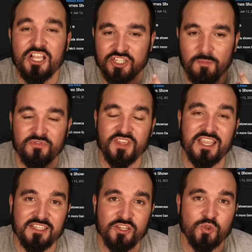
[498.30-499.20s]
some
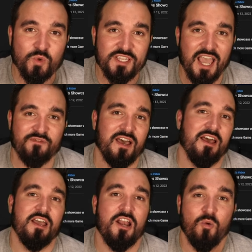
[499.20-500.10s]
things together.
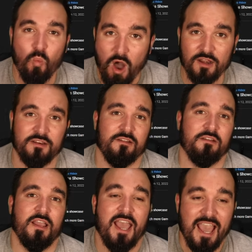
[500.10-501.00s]
One,
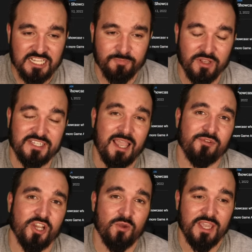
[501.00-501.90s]
Xbox Game
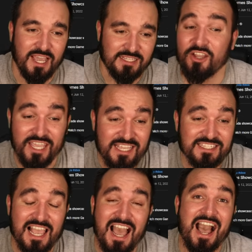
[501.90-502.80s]
Showcase
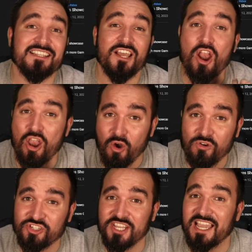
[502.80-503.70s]
is at
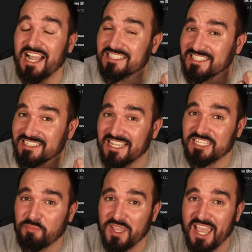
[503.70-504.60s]
launching at
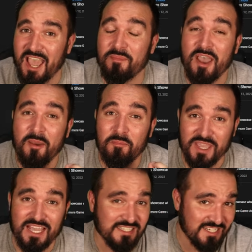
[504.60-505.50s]
six p m
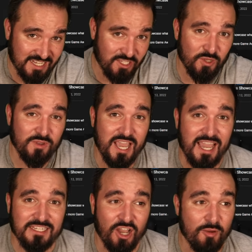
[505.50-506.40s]
B S T U
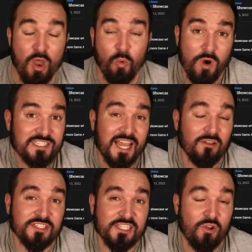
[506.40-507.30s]
K time. What
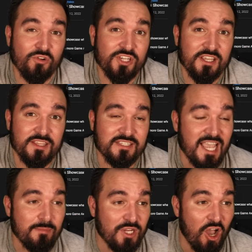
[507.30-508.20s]
else is launching at the
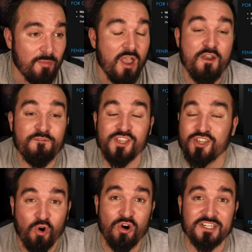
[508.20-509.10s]
same time?
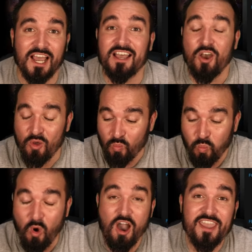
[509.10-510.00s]
Fjordur.
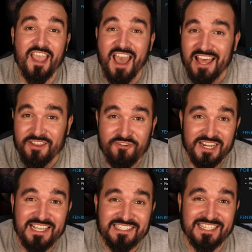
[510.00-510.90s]
Why are they
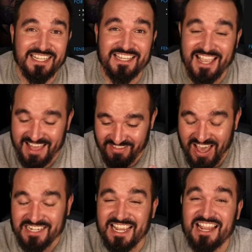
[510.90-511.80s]
releasing
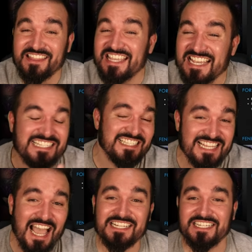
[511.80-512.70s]
that at the
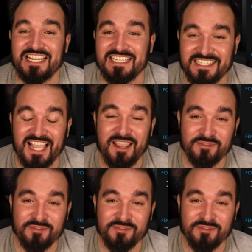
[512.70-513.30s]
exact same